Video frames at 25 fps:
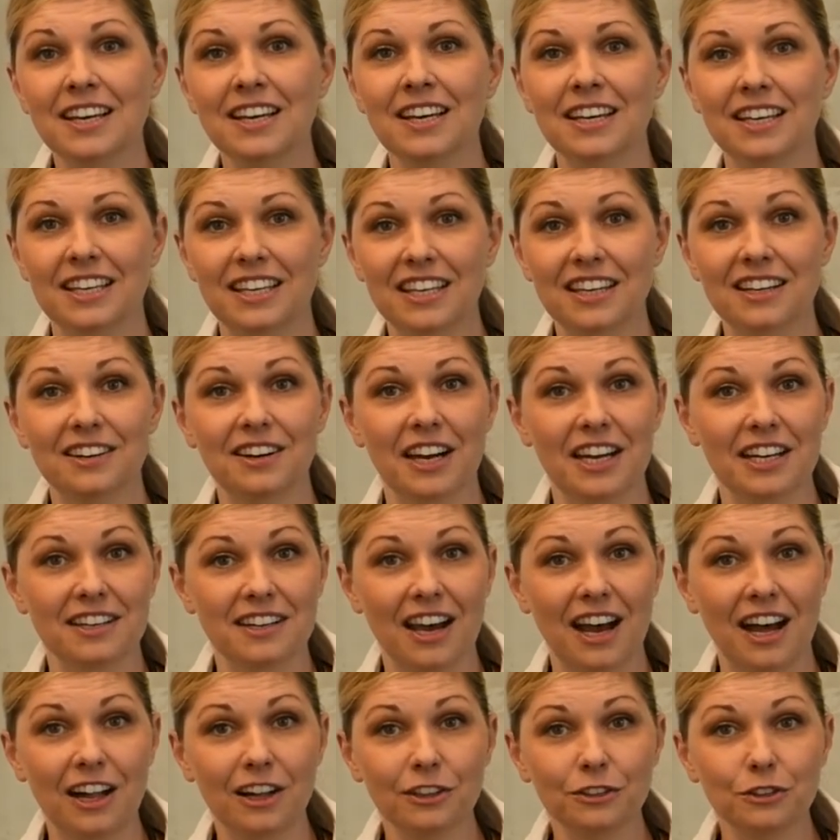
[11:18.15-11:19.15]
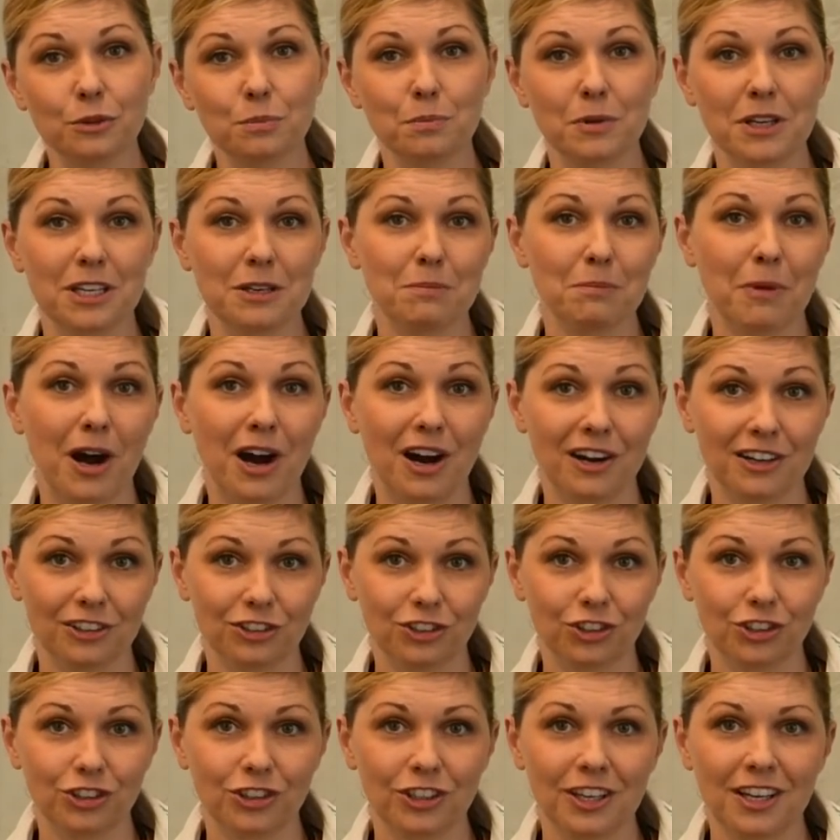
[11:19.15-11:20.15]
here at Haldrup in
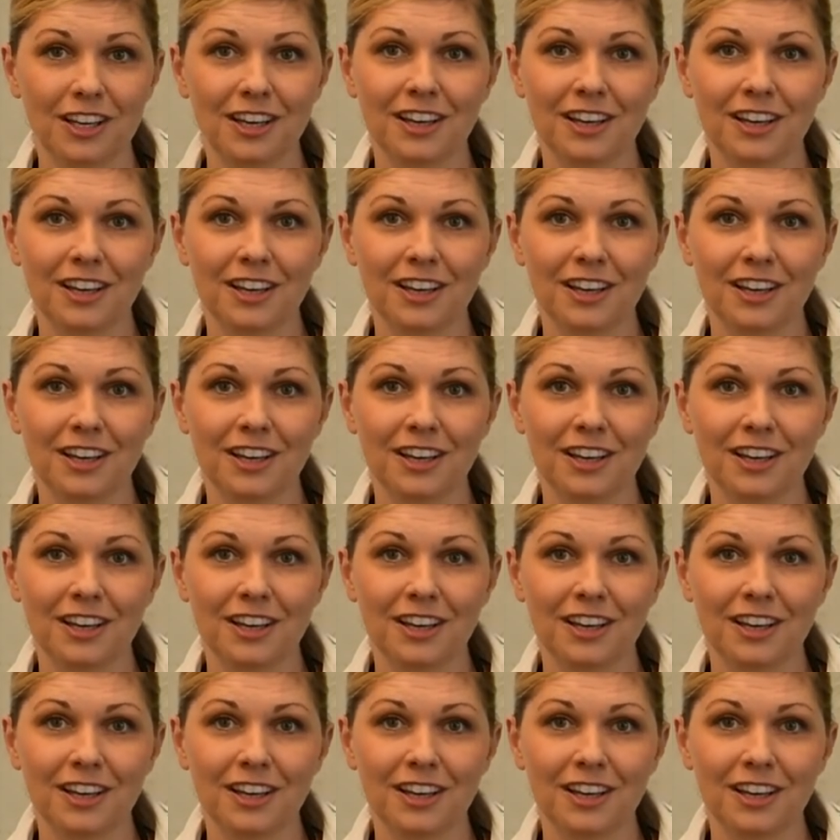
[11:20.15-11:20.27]
March.